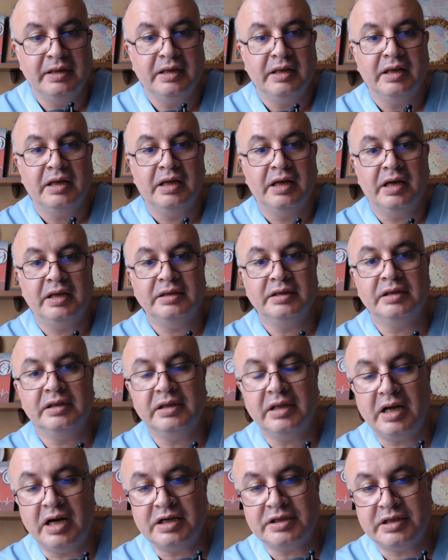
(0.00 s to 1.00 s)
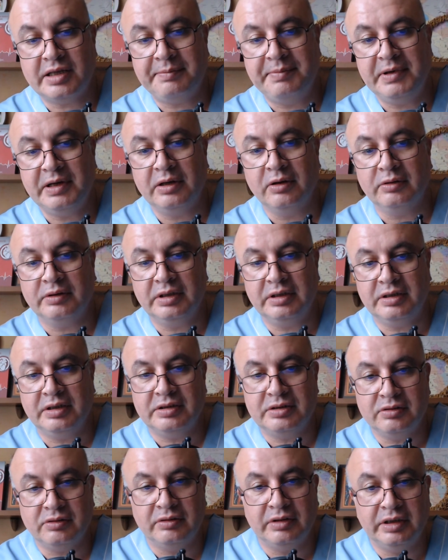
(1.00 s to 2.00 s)
An enlarged
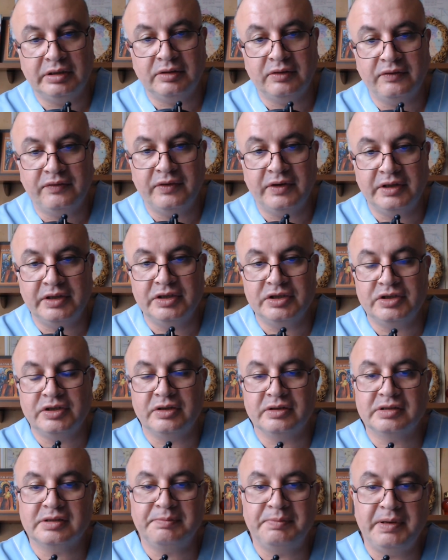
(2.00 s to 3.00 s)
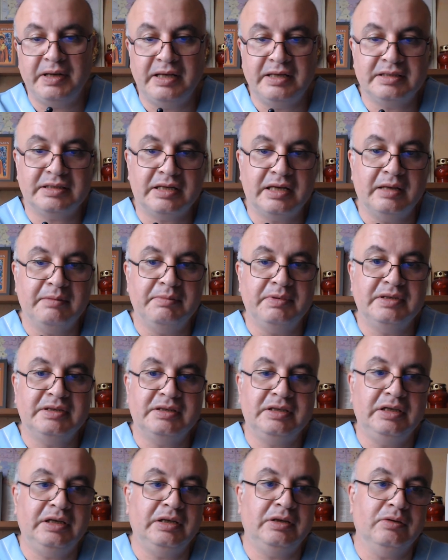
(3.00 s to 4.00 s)
epiglottitis or retropharyngeal space can be
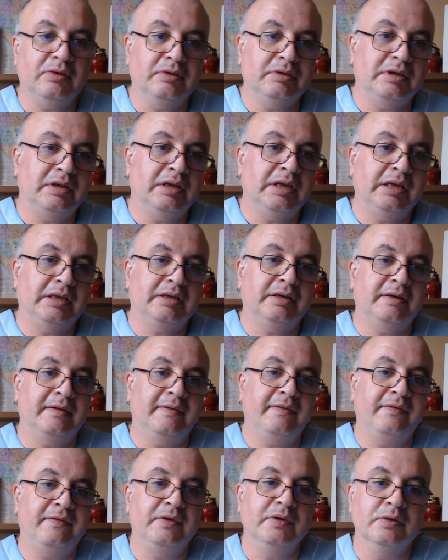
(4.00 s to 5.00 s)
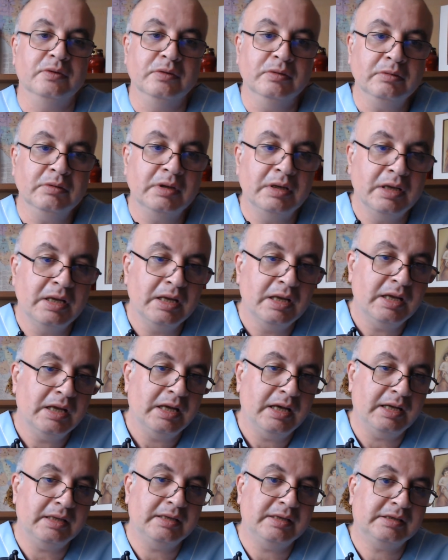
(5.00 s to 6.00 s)
seen on the lateral view,
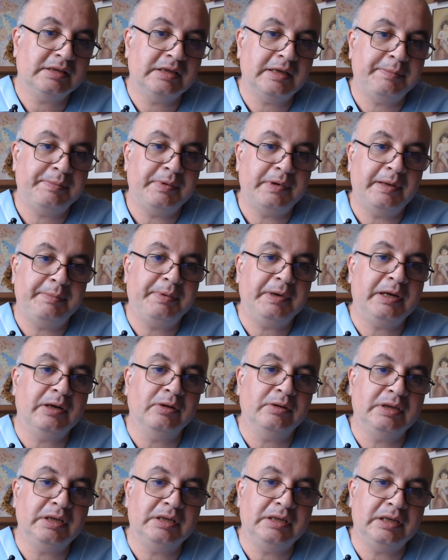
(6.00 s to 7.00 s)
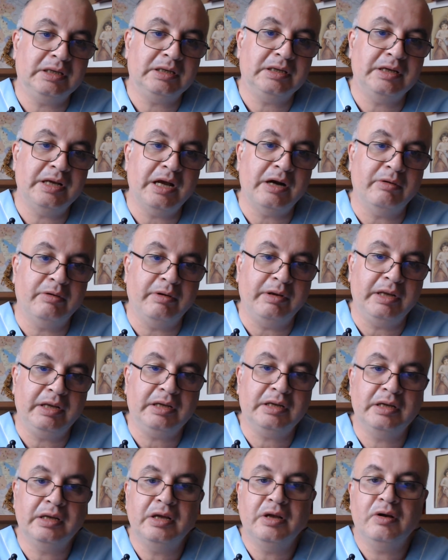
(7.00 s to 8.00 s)
and the subepiglottic narrowing
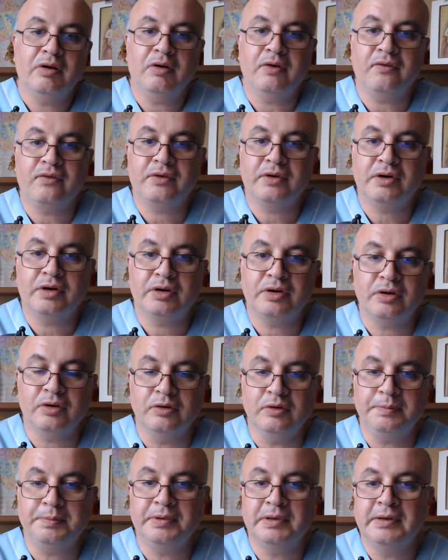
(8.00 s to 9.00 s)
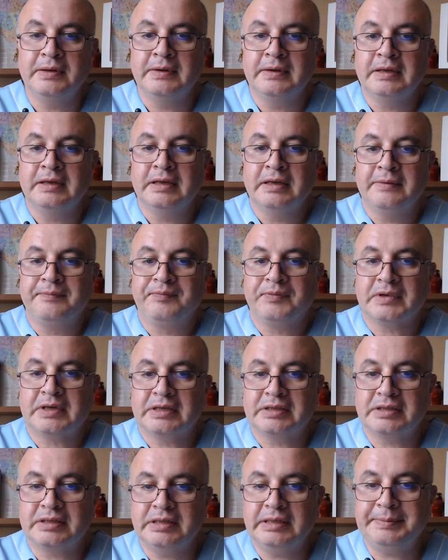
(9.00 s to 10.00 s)
of croup
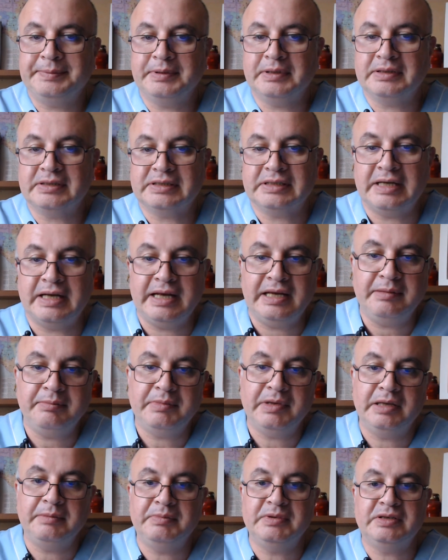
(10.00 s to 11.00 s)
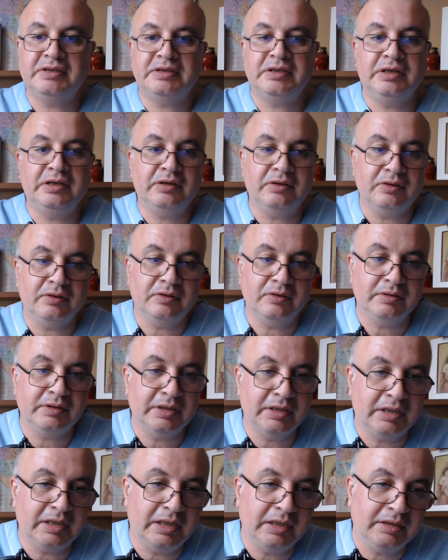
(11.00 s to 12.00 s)
steeple sign may be seen on the
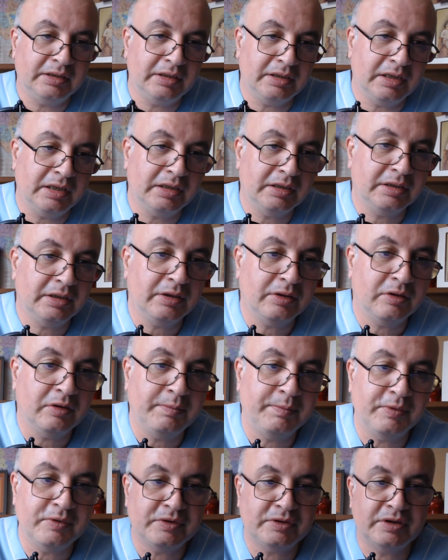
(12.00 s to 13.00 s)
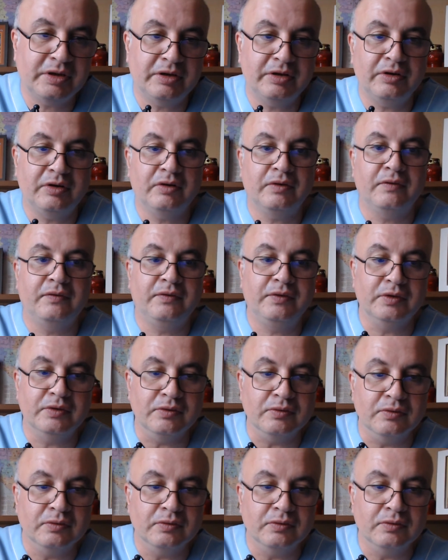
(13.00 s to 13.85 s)
anterior-posterior view.